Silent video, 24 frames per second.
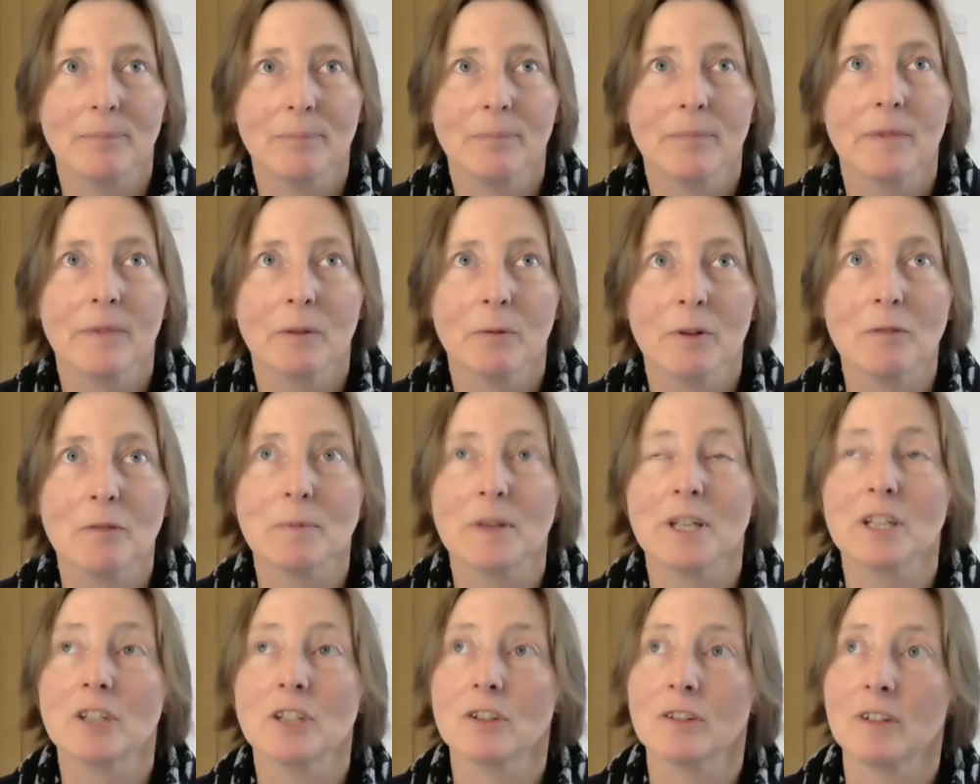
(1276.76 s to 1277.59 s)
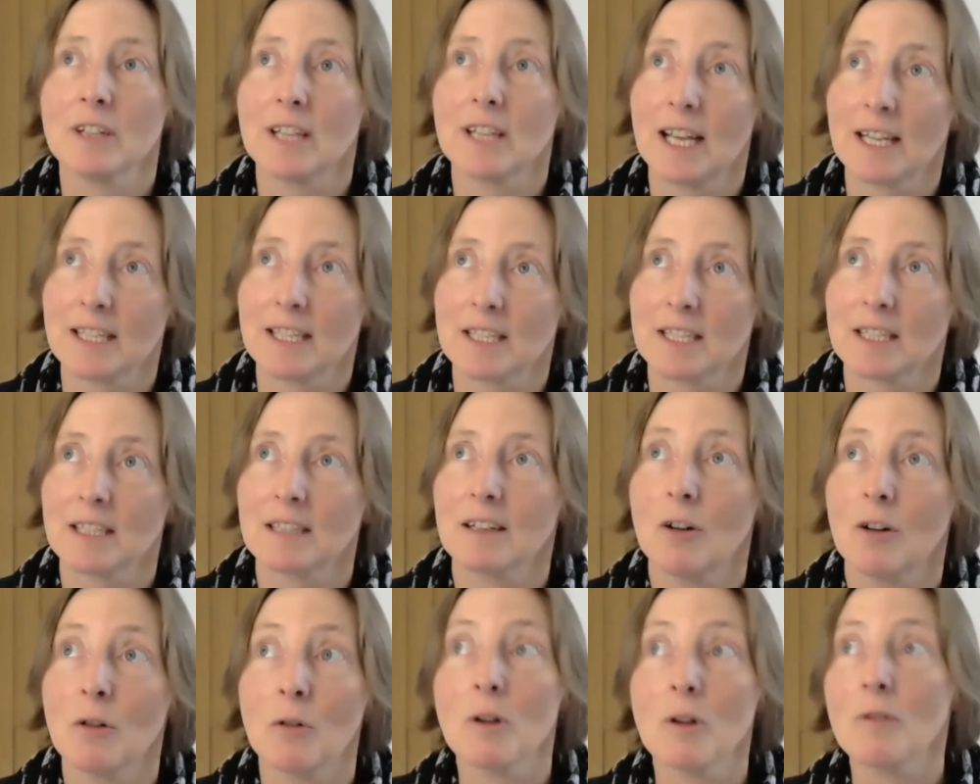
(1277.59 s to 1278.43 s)
We've been doing that,
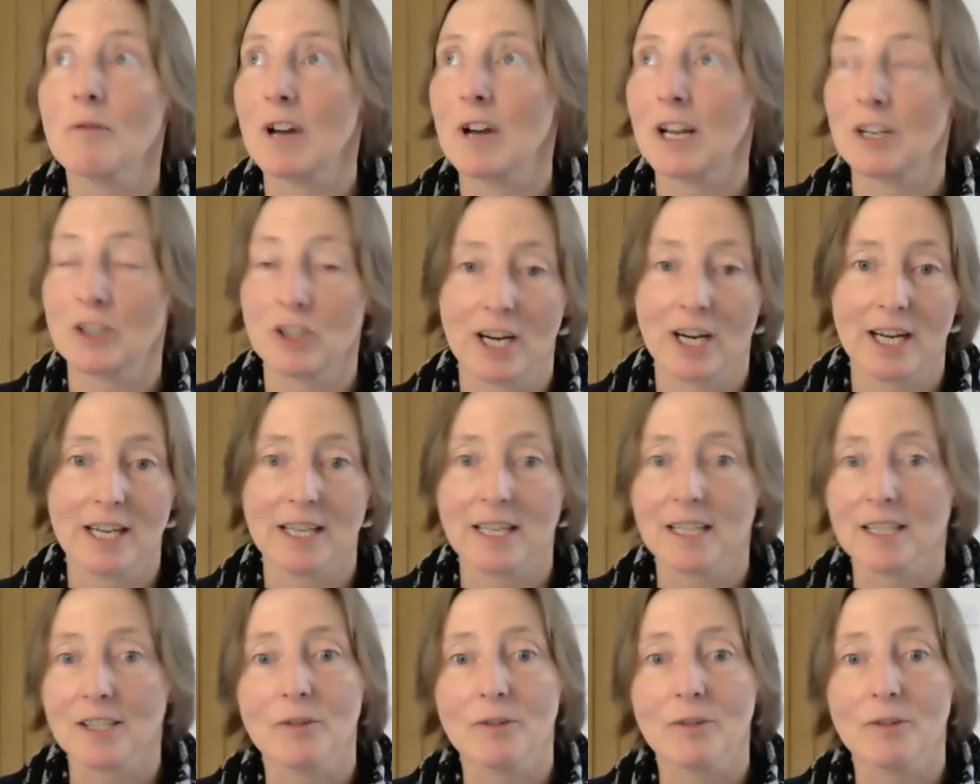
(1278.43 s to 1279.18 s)
all of our trainings